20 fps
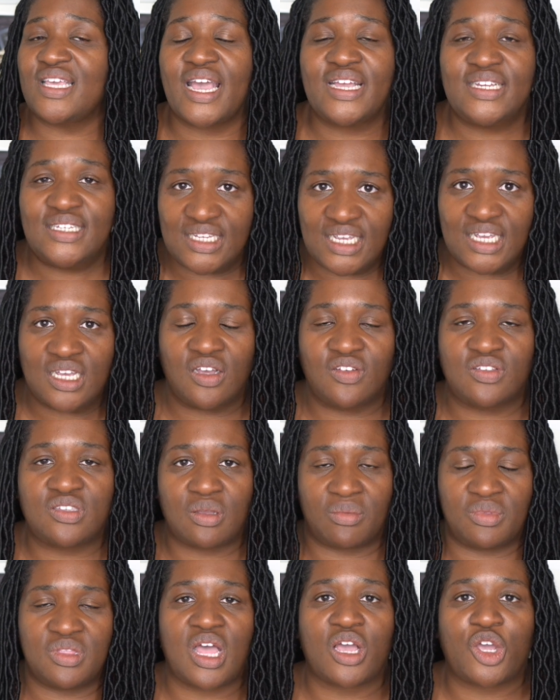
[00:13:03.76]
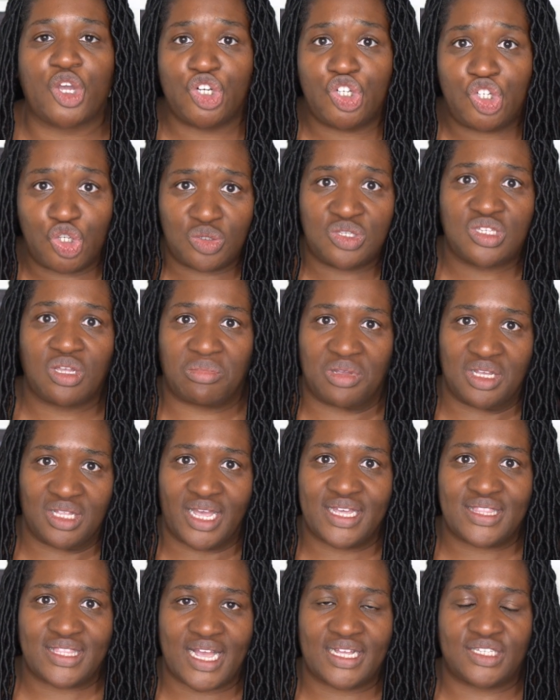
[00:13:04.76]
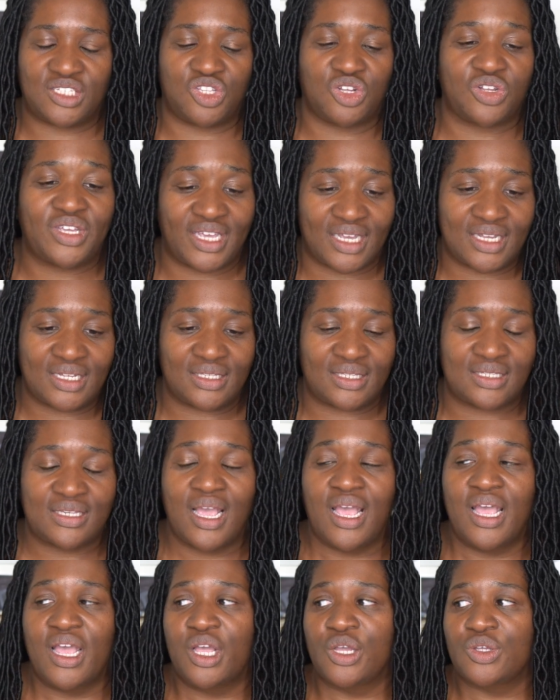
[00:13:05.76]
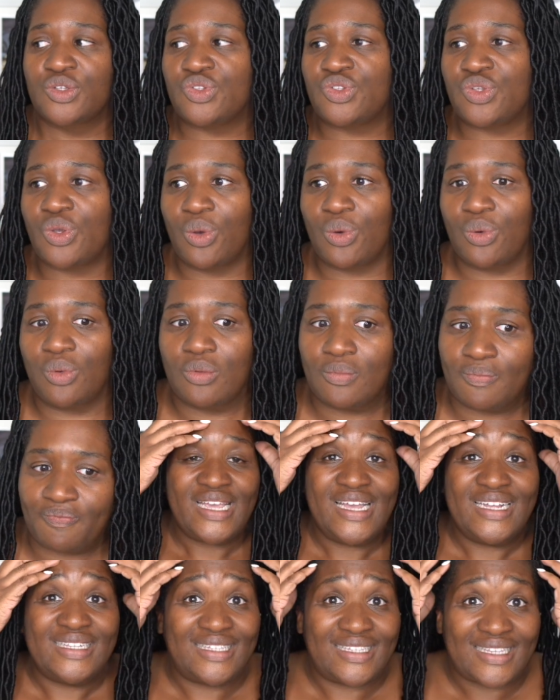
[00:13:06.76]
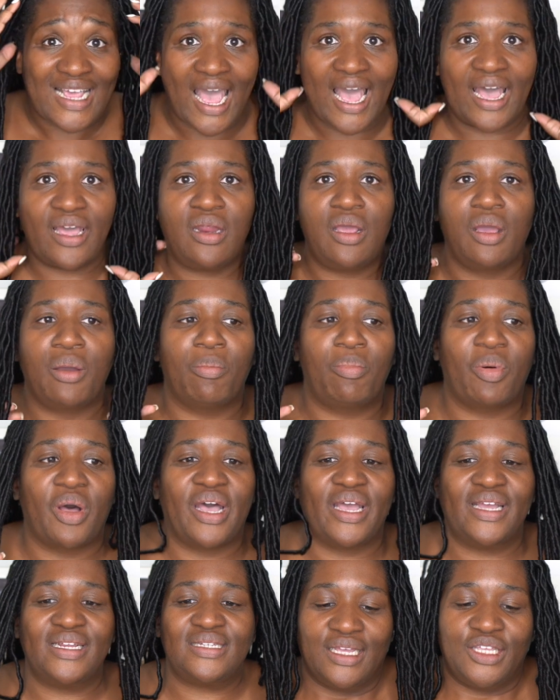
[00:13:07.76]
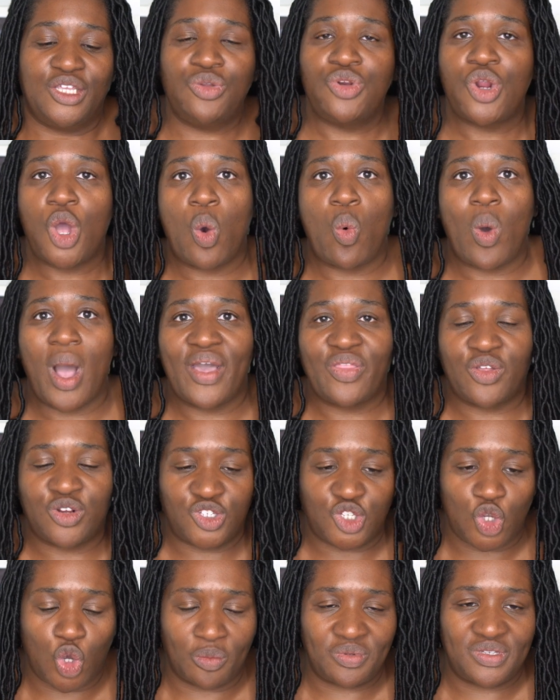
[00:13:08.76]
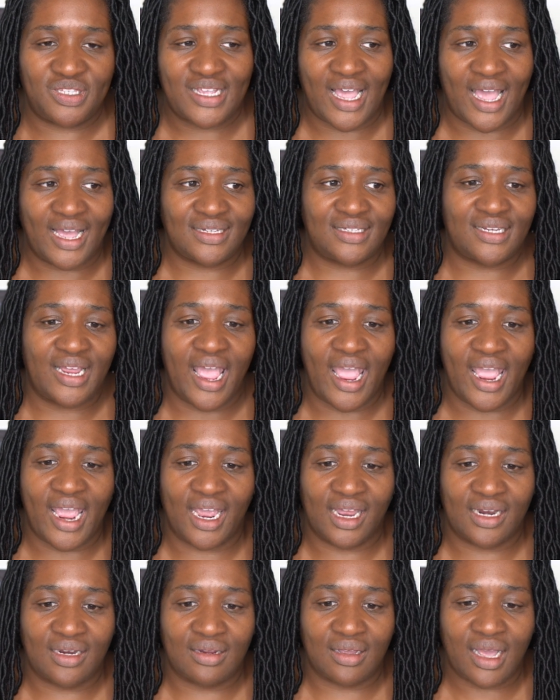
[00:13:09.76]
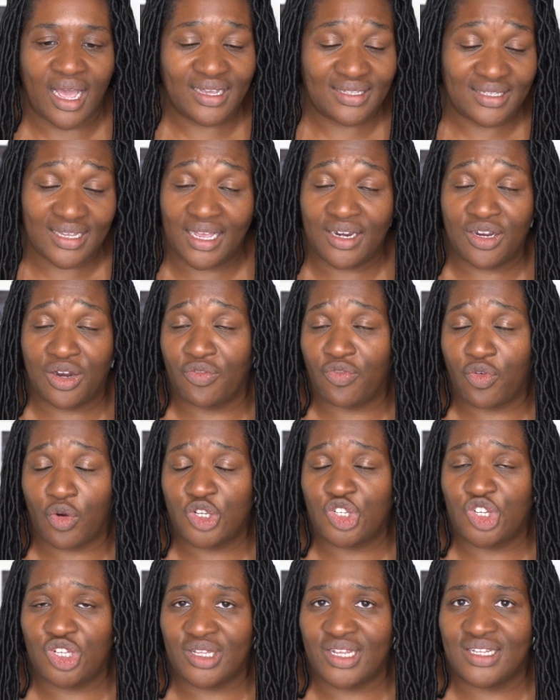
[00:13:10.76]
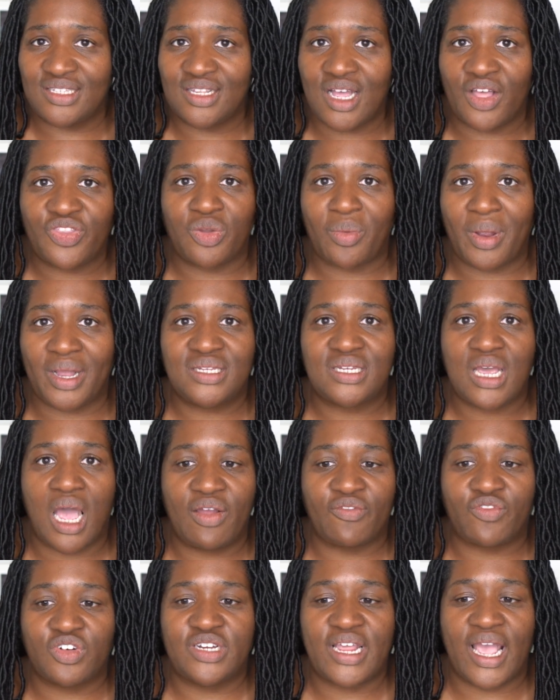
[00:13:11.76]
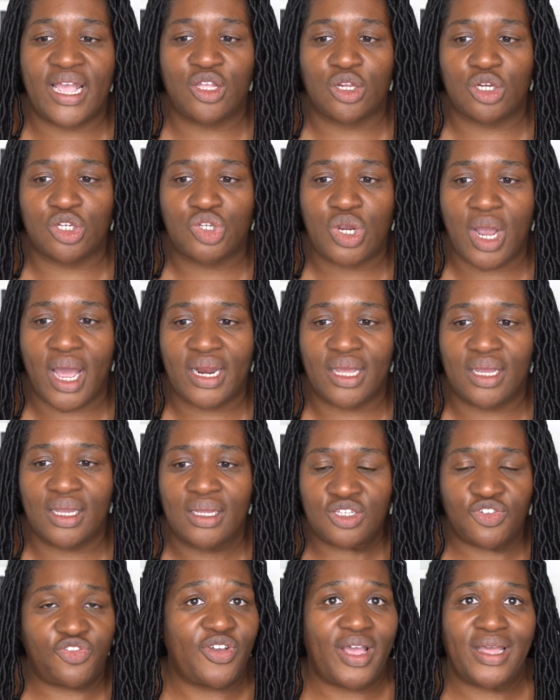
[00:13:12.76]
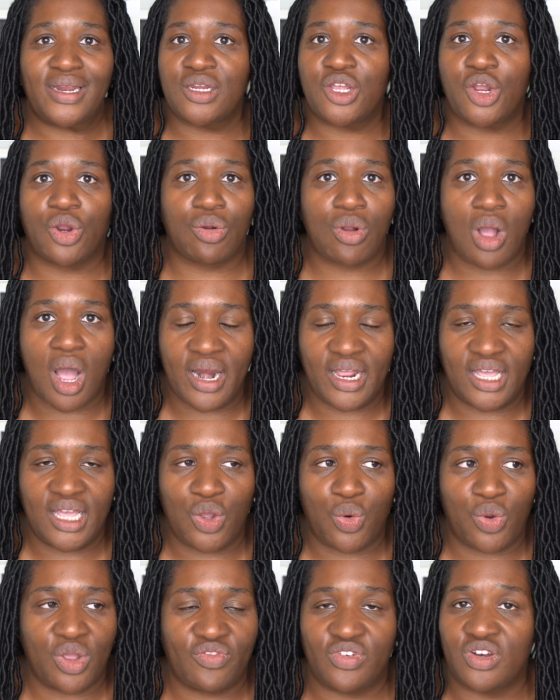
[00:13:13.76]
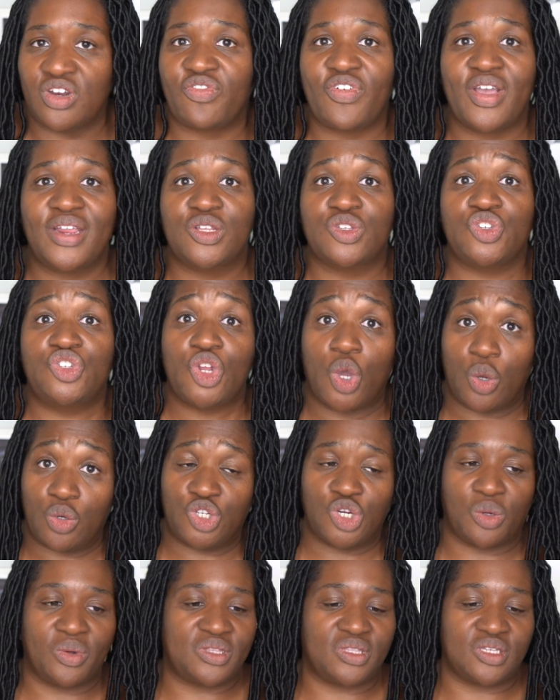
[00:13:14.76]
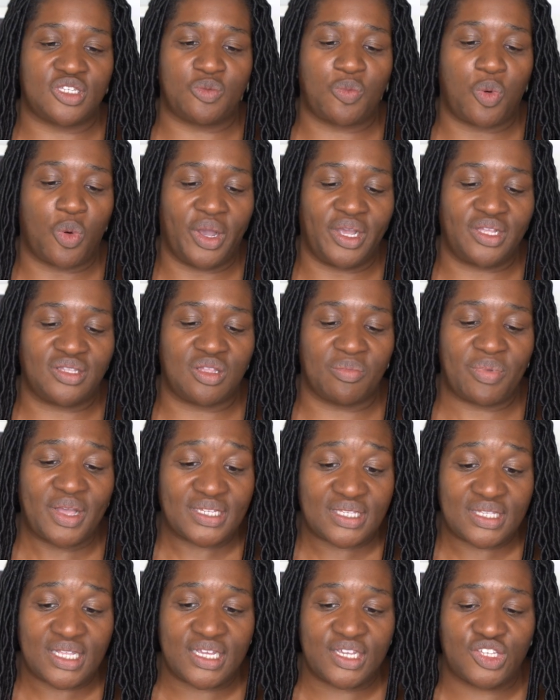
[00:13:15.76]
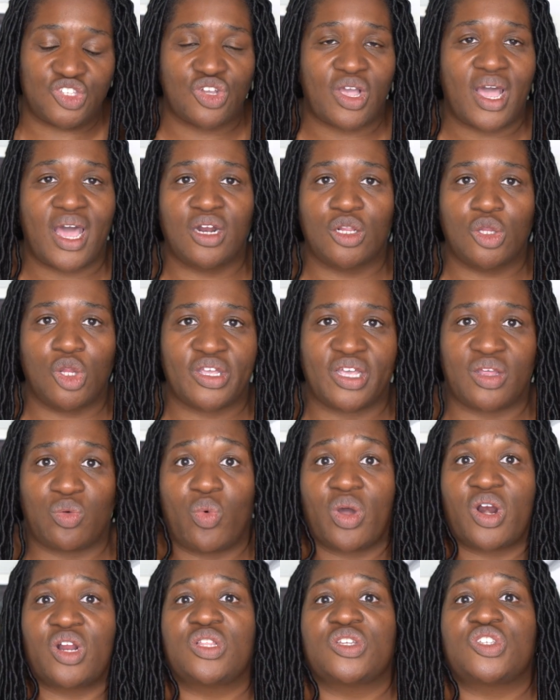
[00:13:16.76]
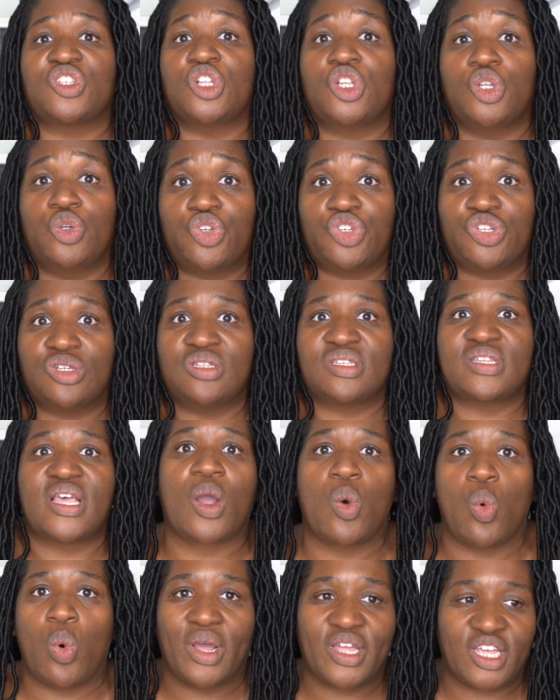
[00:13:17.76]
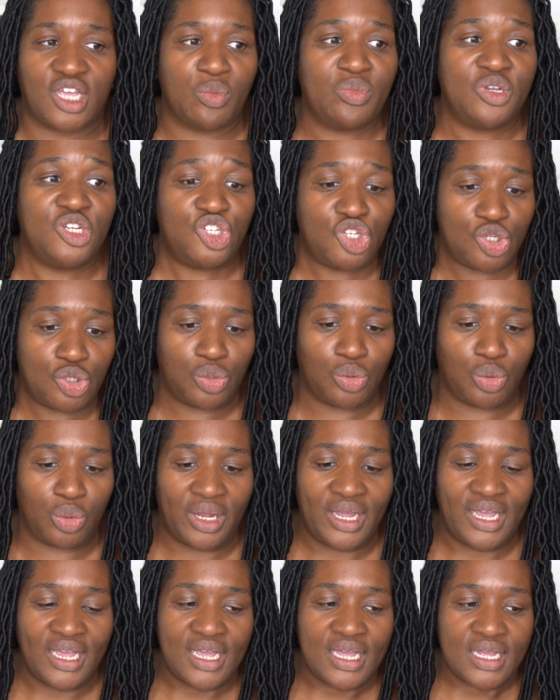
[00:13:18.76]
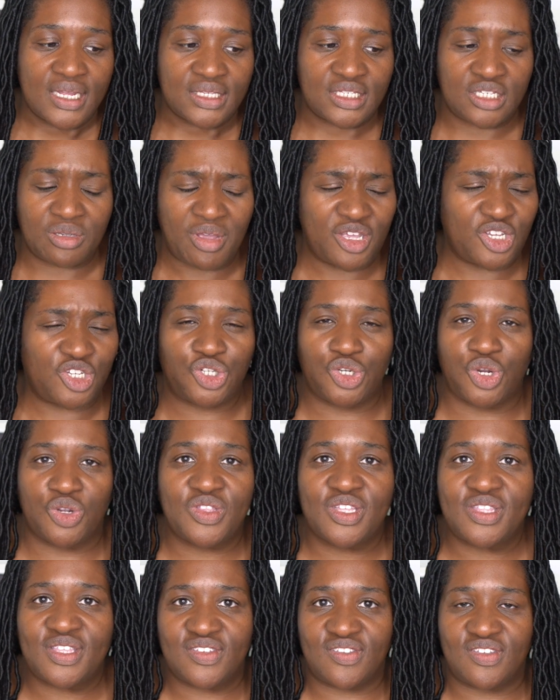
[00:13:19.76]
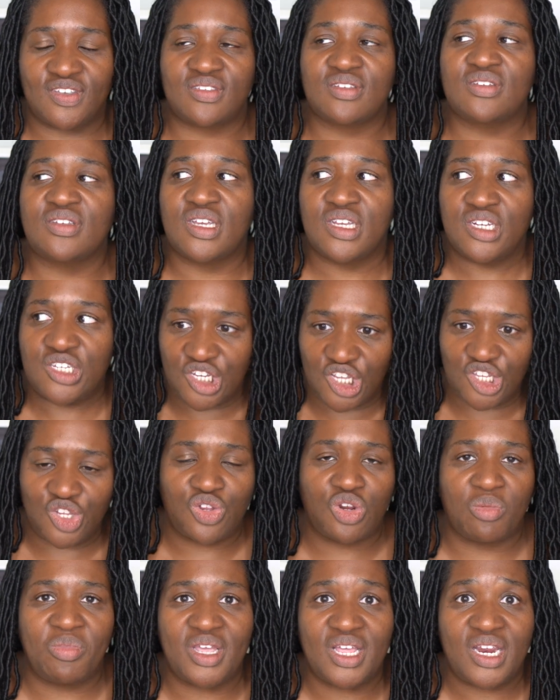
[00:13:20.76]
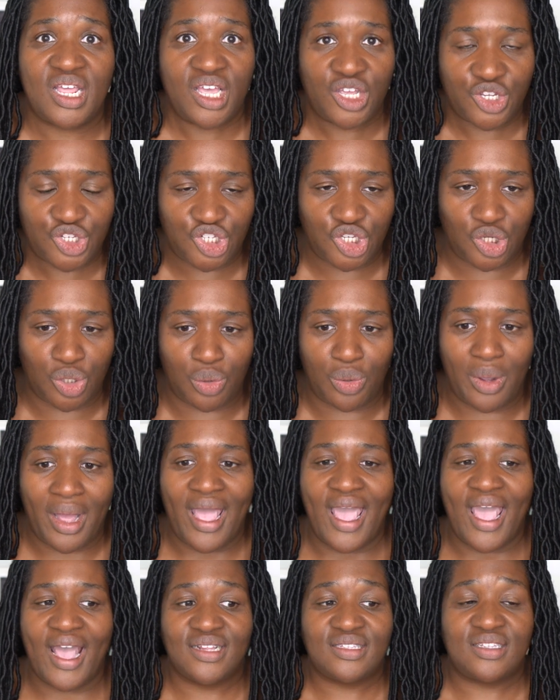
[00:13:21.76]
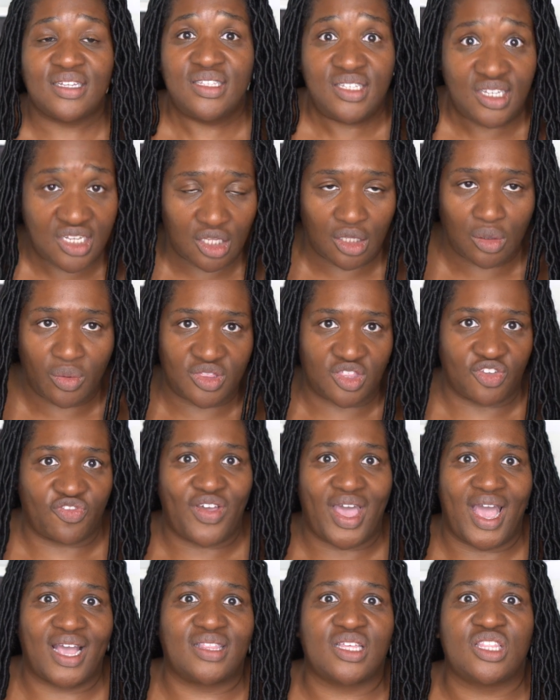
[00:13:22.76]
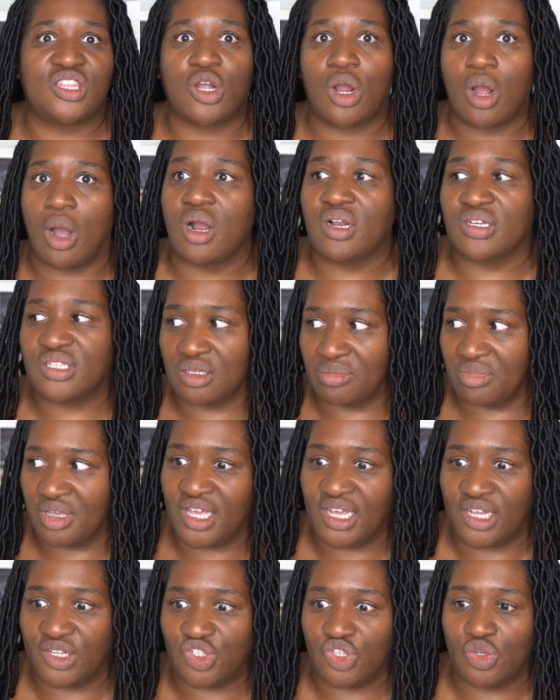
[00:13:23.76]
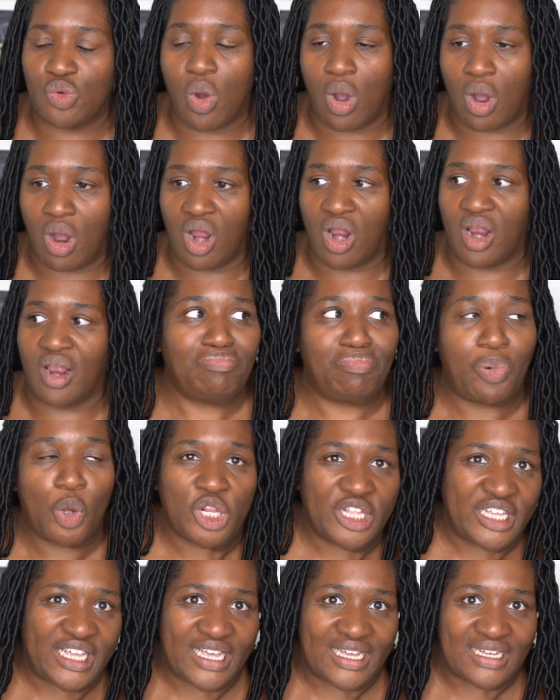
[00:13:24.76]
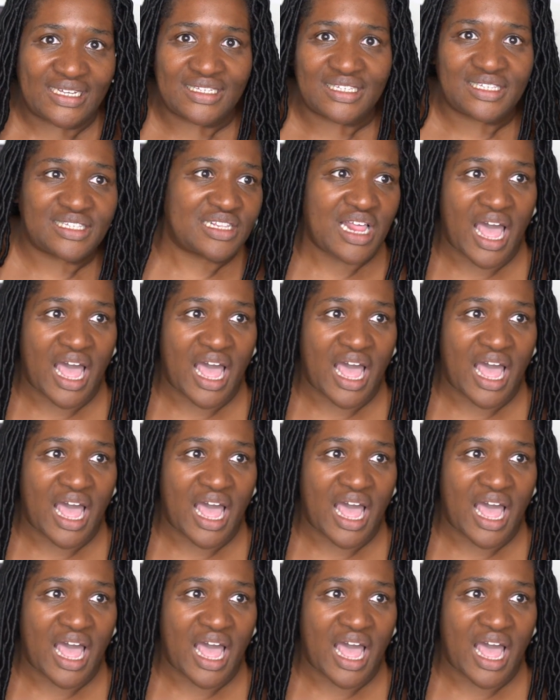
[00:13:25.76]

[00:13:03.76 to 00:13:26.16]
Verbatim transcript: idea of something that could do something like that to their kids. So it's sad, but you know why they're so upset. And I said, unfortunately, it's not the right time for Daniel to try to defend karate or even defend his dojo at this point. The best thing is to kind of look at what are the solutions? Like, what can we do to make sure that this doesn't continue to be an issue and to deal with the fact that there are some kids who are bullying /